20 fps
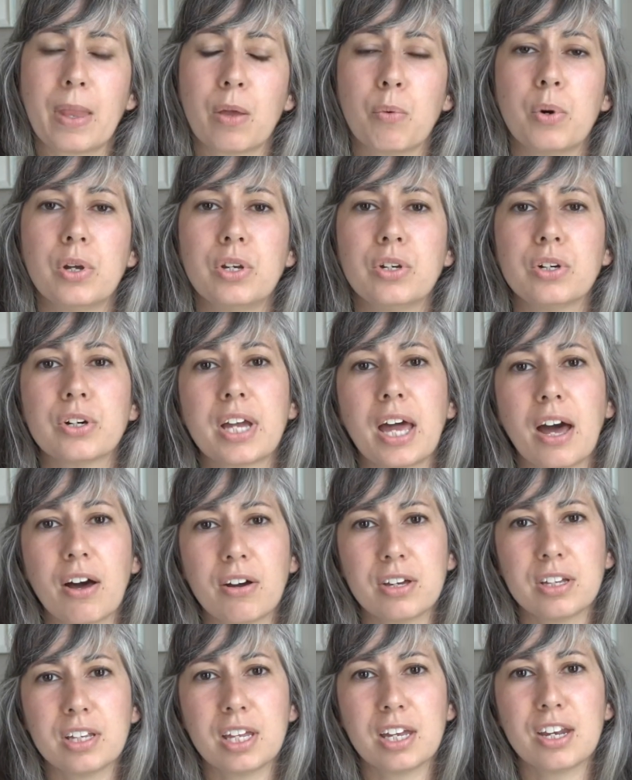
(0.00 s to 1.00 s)
When you're
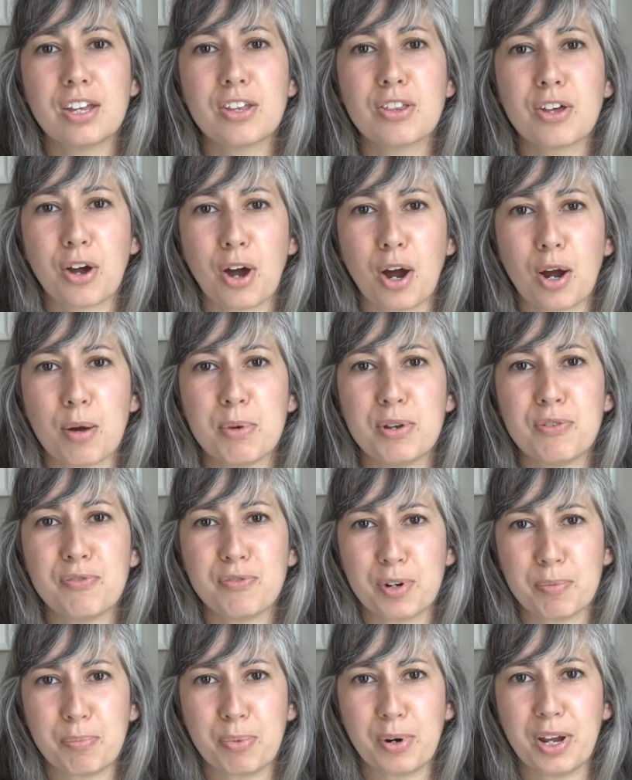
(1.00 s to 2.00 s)
calculating the carbon
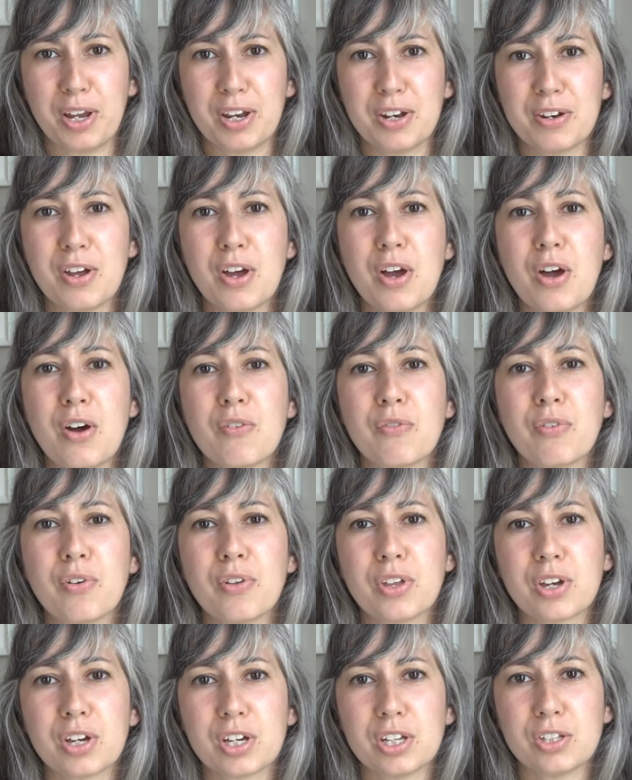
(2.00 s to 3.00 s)
footprint for
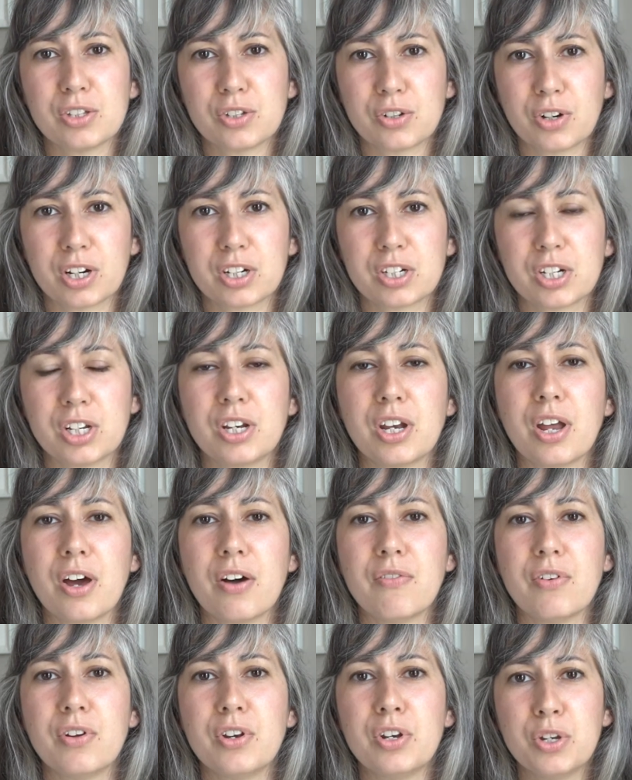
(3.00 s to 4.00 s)
the construction
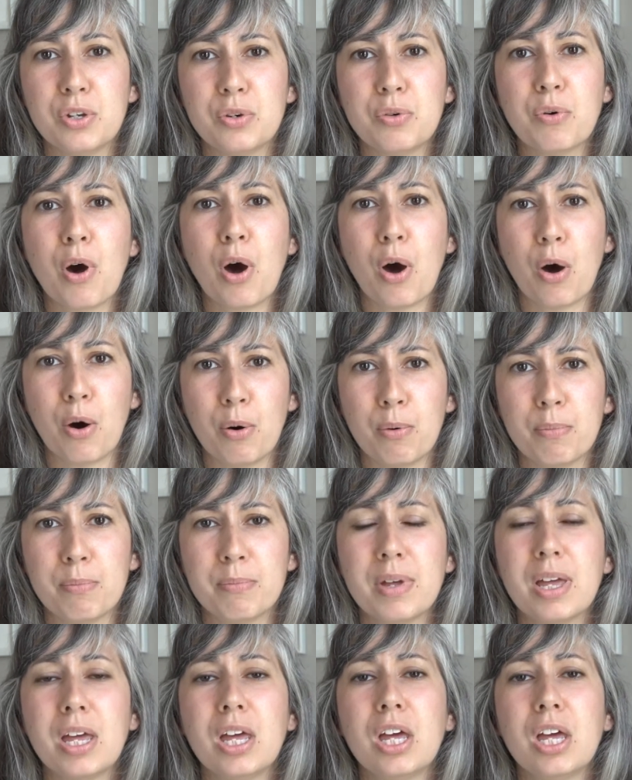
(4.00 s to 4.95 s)
of a new home,